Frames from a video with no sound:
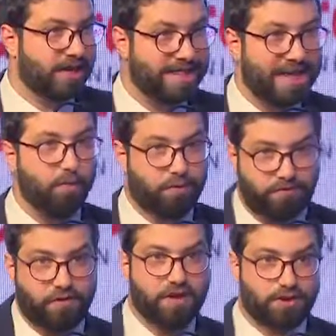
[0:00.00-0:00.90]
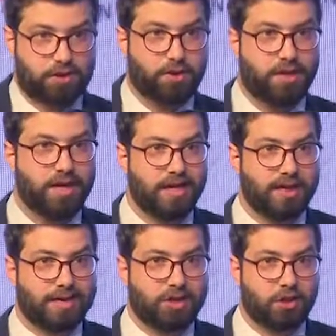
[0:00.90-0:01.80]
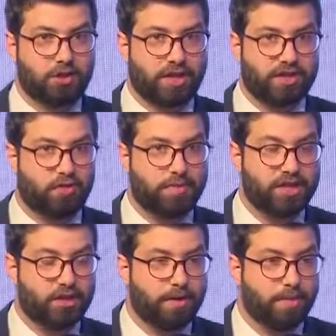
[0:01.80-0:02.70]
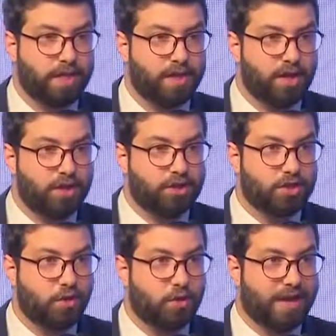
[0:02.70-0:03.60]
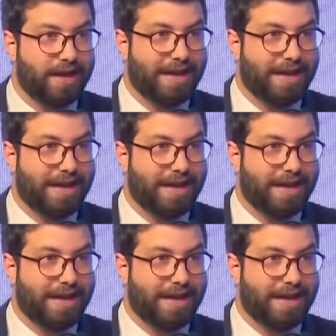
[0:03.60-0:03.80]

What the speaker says: and that would foster digital transformation. So